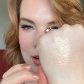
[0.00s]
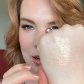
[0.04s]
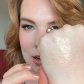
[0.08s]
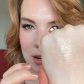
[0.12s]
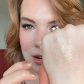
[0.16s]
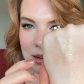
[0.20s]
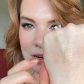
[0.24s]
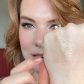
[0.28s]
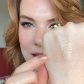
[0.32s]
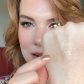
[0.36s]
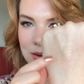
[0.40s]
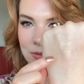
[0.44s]

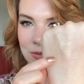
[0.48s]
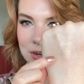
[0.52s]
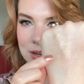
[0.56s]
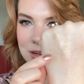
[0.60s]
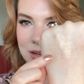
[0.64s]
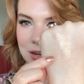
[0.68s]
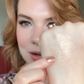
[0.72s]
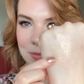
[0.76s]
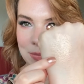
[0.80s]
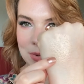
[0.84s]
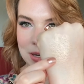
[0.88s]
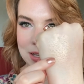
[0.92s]
and every
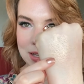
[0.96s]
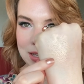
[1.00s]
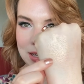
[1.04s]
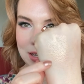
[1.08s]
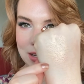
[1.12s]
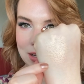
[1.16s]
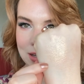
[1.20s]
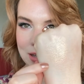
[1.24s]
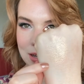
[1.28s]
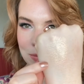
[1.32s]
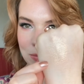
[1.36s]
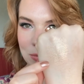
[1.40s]
time I
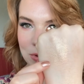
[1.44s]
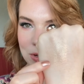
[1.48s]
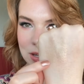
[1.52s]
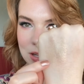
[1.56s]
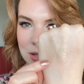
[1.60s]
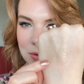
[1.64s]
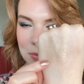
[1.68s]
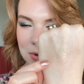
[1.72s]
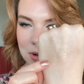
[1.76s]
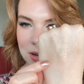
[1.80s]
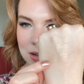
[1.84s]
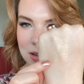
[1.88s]
see someone
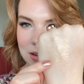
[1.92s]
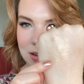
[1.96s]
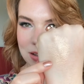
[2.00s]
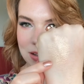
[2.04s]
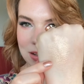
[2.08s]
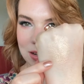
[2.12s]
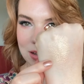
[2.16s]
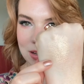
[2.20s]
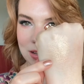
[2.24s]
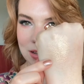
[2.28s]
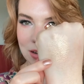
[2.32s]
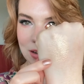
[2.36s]
swatch
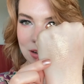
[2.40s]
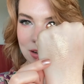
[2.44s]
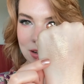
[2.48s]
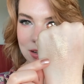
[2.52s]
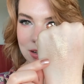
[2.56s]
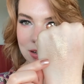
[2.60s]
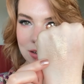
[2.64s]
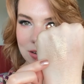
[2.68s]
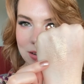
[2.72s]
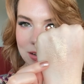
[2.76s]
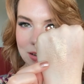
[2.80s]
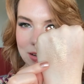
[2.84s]
this
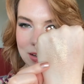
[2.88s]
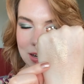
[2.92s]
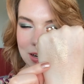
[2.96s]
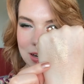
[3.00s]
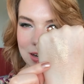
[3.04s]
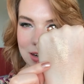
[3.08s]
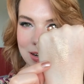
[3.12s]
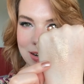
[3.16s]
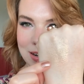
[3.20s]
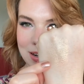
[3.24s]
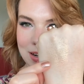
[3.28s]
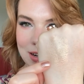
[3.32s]
Oscar
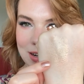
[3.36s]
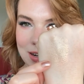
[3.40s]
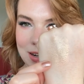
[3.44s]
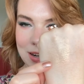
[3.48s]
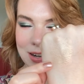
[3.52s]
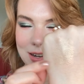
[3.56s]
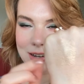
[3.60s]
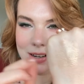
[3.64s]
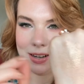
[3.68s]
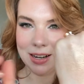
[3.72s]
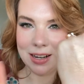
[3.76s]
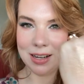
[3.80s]
shade,
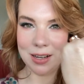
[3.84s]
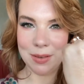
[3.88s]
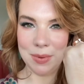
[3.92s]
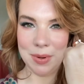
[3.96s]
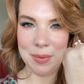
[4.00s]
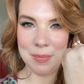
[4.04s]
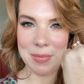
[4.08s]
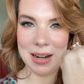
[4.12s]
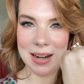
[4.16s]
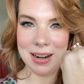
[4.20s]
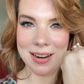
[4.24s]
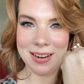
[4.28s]
it takes me
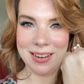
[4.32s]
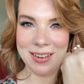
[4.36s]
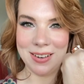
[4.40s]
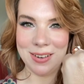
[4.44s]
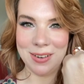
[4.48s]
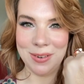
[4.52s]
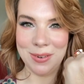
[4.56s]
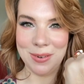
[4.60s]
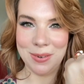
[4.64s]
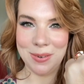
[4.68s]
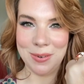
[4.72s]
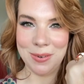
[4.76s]
back
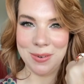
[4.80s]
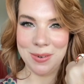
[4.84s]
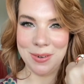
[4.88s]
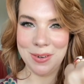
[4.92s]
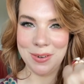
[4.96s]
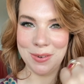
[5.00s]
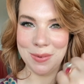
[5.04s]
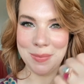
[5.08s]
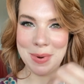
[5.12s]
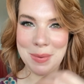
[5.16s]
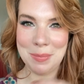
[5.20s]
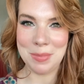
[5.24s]
to, do
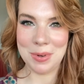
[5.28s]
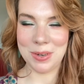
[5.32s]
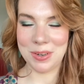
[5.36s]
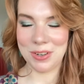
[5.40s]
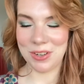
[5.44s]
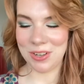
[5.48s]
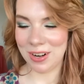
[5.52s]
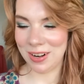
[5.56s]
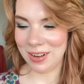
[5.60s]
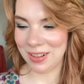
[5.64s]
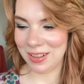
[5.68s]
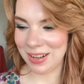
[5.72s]
you remember
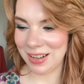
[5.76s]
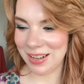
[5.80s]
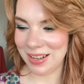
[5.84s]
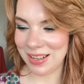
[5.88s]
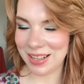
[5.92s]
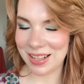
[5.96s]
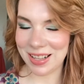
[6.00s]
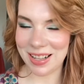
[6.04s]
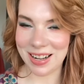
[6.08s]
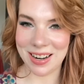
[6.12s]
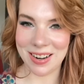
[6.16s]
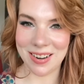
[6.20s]
Charlize
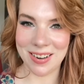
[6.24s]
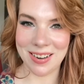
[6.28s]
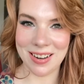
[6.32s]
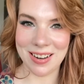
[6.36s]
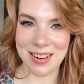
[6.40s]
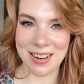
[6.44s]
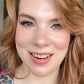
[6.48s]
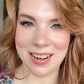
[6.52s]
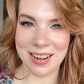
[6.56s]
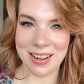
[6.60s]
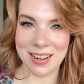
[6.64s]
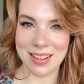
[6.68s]

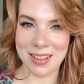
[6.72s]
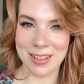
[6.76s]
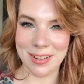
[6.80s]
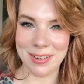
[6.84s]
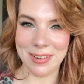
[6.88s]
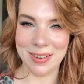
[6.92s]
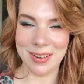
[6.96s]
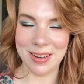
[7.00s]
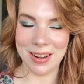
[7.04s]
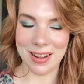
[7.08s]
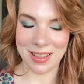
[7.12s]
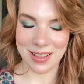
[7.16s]
Theron at
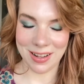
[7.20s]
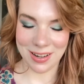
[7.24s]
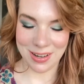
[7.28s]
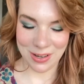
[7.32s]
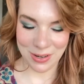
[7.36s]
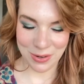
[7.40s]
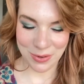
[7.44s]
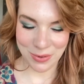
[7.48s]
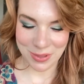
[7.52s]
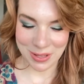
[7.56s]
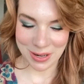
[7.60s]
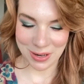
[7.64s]
the, I think
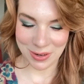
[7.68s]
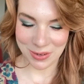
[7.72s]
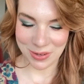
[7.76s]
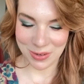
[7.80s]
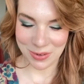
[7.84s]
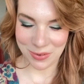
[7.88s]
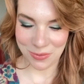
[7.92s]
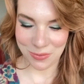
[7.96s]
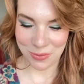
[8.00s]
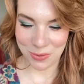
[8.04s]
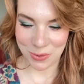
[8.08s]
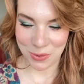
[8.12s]

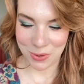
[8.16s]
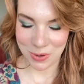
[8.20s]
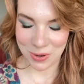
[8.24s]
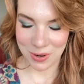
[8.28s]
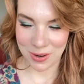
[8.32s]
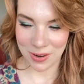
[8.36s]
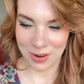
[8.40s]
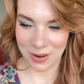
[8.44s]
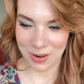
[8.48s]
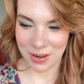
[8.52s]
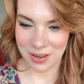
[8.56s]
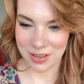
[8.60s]

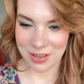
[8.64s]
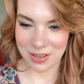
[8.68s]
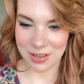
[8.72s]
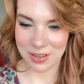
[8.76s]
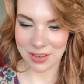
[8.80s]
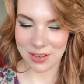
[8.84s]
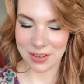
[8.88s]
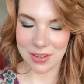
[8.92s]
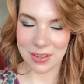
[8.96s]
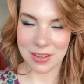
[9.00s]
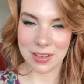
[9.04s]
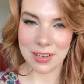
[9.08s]
2004
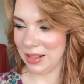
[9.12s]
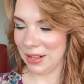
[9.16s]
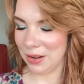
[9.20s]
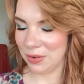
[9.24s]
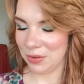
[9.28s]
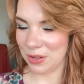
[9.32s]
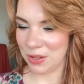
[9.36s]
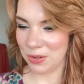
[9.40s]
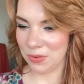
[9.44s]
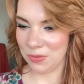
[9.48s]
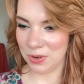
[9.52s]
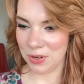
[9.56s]
Oscars? That
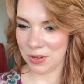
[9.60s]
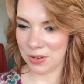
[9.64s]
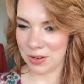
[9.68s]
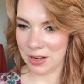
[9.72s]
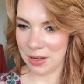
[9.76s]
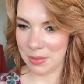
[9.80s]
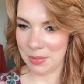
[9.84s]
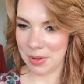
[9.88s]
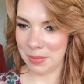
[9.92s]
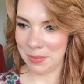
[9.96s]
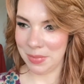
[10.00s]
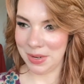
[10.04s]
was the first
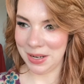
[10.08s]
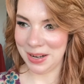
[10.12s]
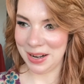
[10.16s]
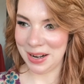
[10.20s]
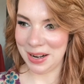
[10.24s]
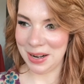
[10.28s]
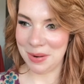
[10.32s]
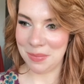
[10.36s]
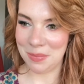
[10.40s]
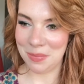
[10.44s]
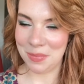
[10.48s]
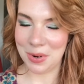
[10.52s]
time I
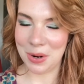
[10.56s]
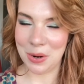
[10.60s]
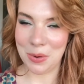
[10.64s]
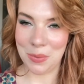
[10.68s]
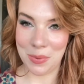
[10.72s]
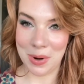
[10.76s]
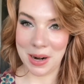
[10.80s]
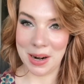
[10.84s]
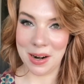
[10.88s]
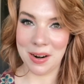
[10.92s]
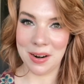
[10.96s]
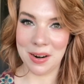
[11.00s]
became
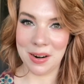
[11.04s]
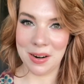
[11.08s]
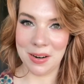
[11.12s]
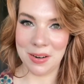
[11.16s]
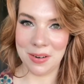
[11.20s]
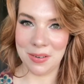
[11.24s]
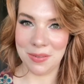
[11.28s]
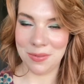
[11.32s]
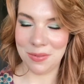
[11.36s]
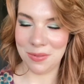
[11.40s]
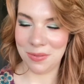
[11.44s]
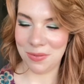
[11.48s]
aware
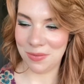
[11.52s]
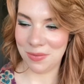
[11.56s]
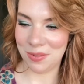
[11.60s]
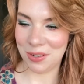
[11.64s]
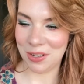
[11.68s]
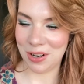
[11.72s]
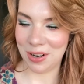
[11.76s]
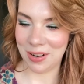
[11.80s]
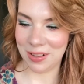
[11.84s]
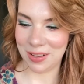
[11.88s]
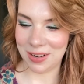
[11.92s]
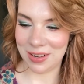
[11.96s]
of
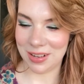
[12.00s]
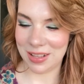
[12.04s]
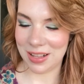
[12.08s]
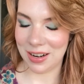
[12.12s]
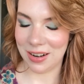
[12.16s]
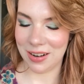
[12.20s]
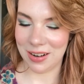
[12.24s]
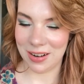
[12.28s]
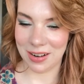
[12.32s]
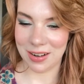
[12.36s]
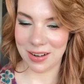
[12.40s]
Charlize Theron